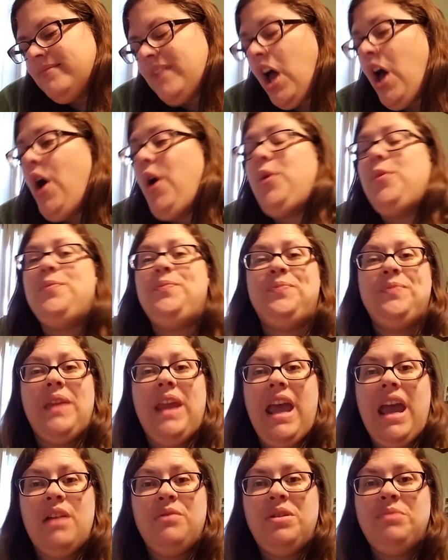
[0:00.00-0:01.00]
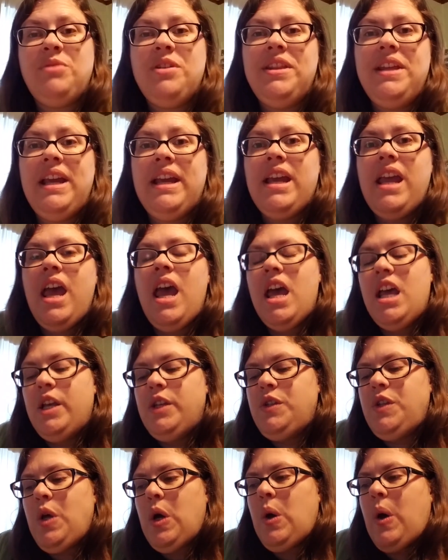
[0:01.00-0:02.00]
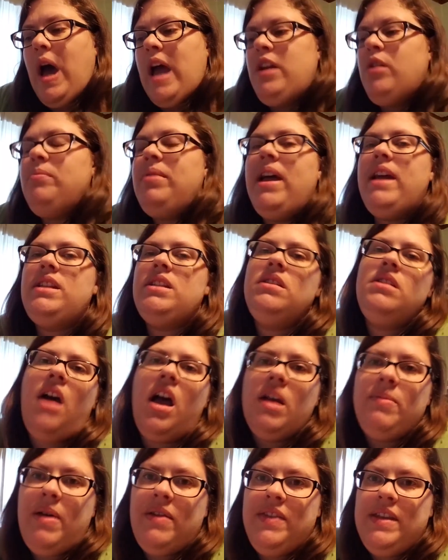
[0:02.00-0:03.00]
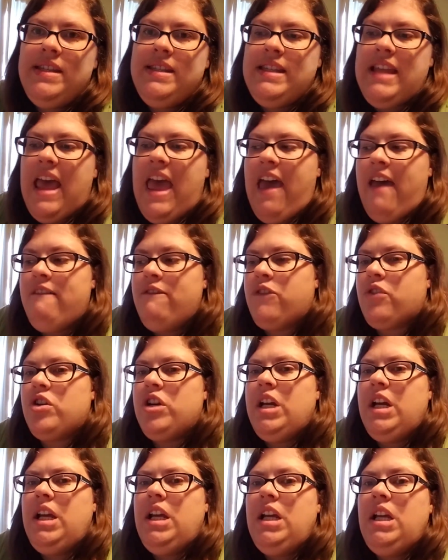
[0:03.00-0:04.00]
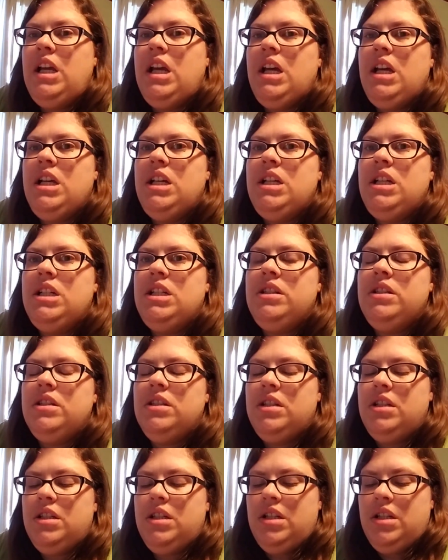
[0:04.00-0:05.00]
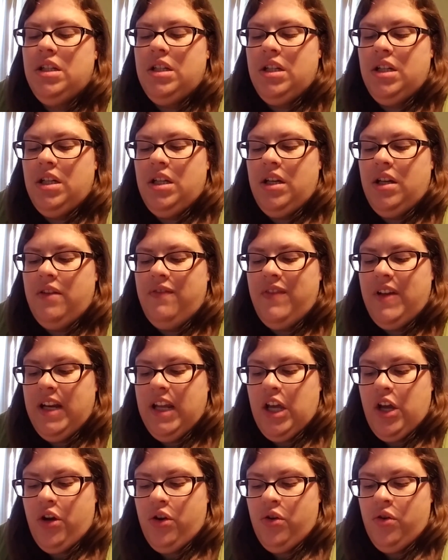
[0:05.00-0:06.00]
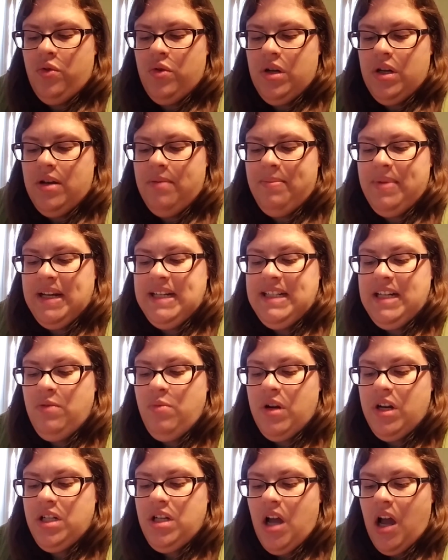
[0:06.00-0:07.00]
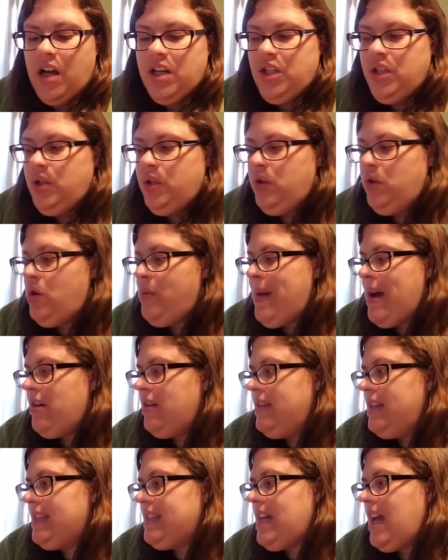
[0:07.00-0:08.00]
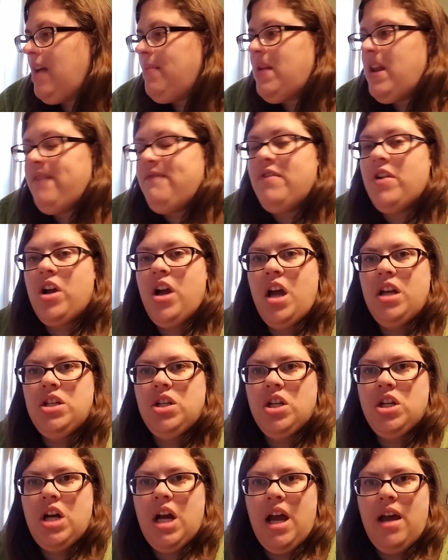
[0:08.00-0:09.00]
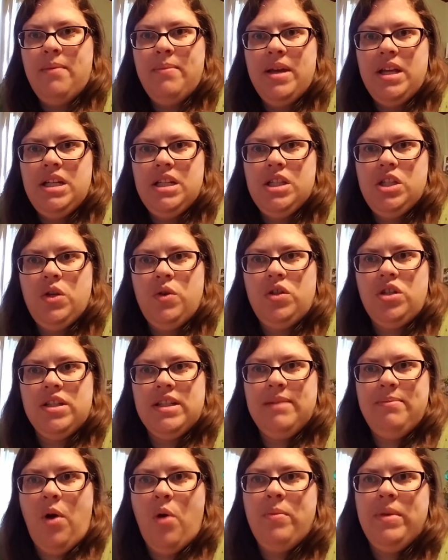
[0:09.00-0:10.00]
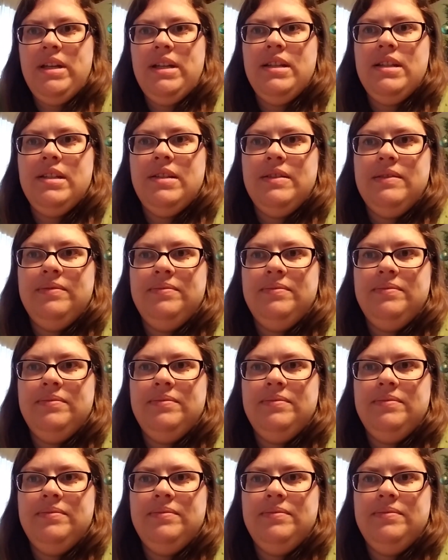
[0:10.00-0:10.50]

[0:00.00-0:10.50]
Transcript: Oh, and one more thing. So I don't plan to talk about this every video, but I did want to talk to you about it this time, and I forgot to grab it. So just a moment.